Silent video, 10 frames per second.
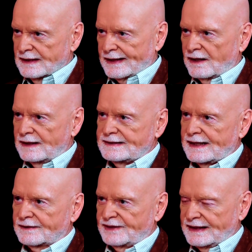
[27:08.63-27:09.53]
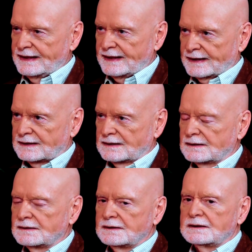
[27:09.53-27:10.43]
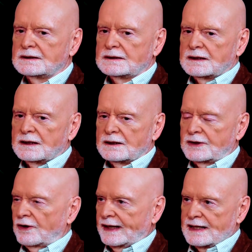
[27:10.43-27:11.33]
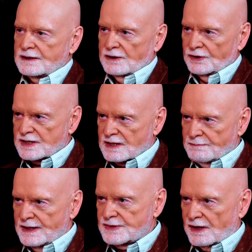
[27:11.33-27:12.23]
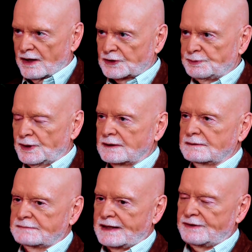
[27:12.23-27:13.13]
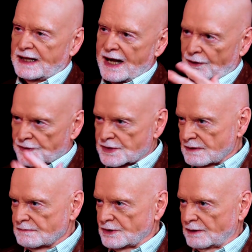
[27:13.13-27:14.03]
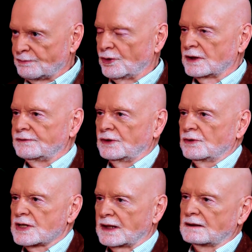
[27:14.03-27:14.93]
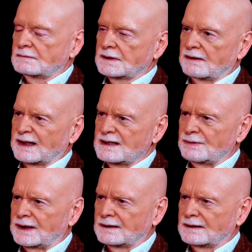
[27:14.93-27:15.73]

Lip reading: and high tech thinking going into not just the missiles, but everything else to the point of launching, going into it.